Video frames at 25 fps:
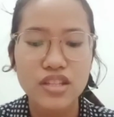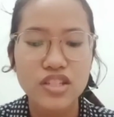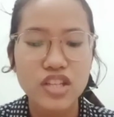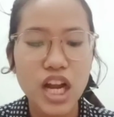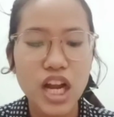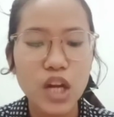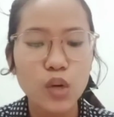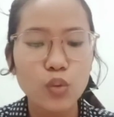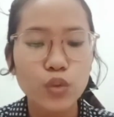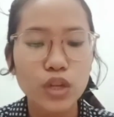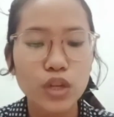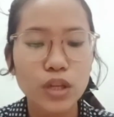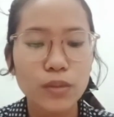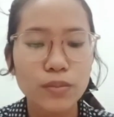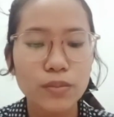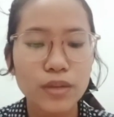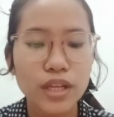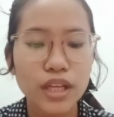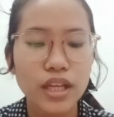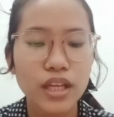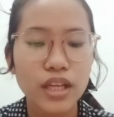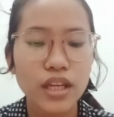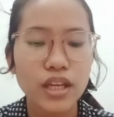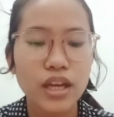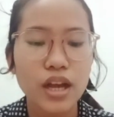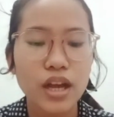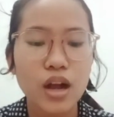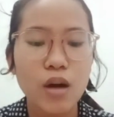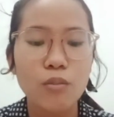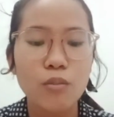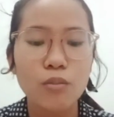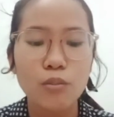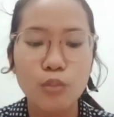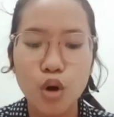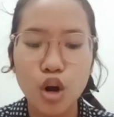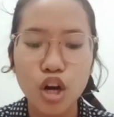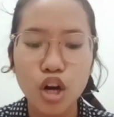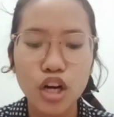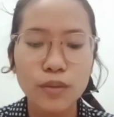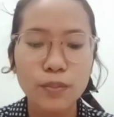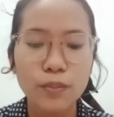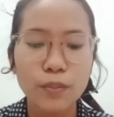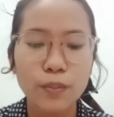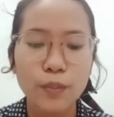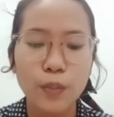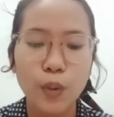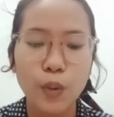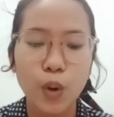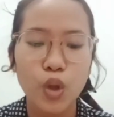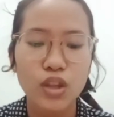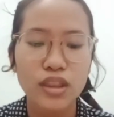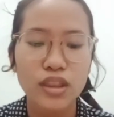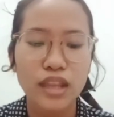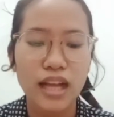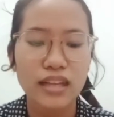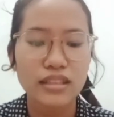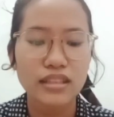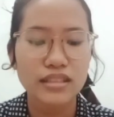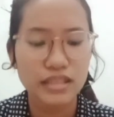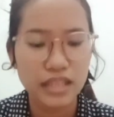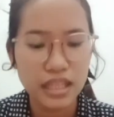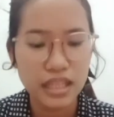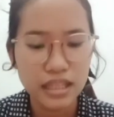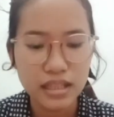will be more protected